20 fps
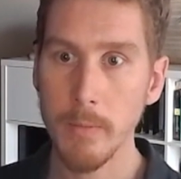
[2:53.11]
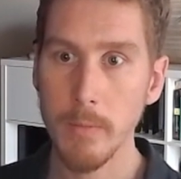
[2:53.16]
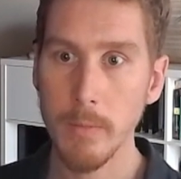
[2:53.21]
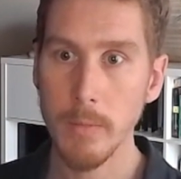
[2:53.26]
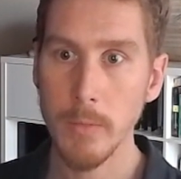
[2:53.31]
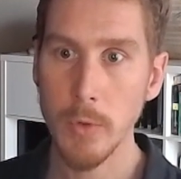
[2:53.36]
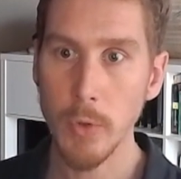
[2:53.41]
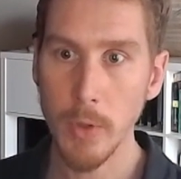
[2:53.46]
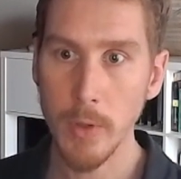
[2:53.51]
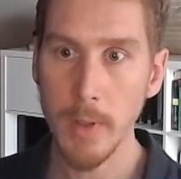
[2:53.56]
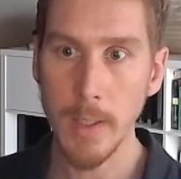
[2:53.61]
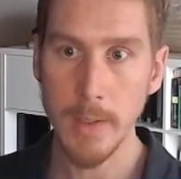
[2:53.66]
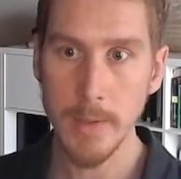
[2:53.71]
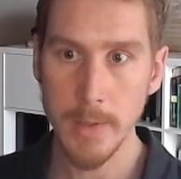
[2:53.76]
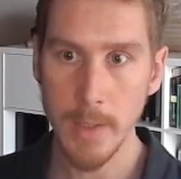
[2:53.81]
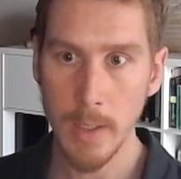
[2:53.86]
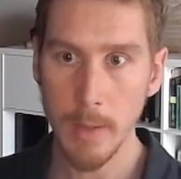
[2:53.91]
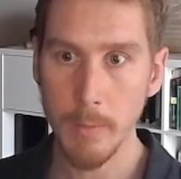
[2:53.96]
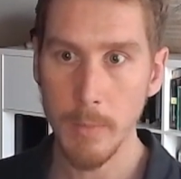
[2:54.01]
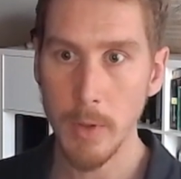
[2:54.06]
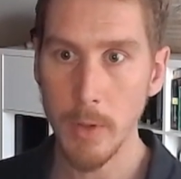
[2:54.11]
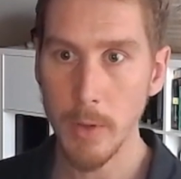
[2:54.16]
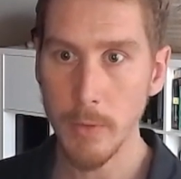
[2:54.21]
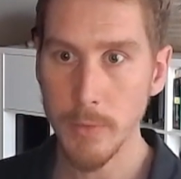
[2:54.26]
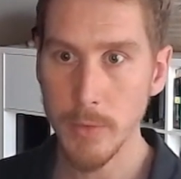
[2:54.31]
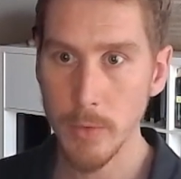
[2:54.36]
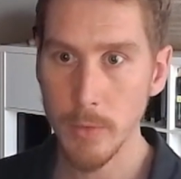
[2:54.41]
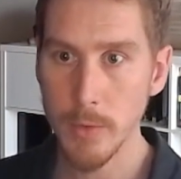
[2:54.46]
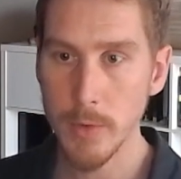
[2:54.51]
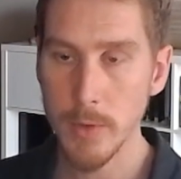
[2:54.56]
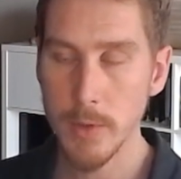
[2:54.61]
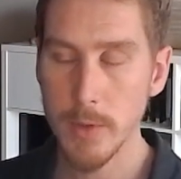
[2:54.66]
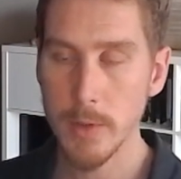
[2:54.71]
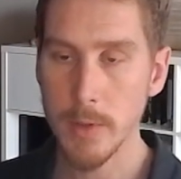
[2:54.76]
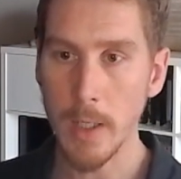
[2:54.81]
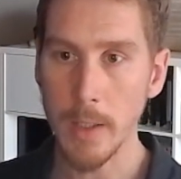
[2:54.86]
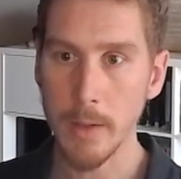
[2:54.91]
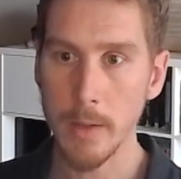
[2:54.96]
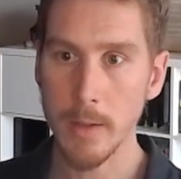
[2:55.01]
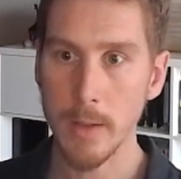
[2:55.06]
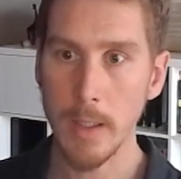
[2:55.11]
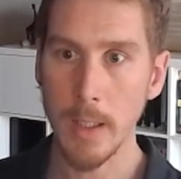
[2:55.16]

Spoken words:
during the exam, a lot of students started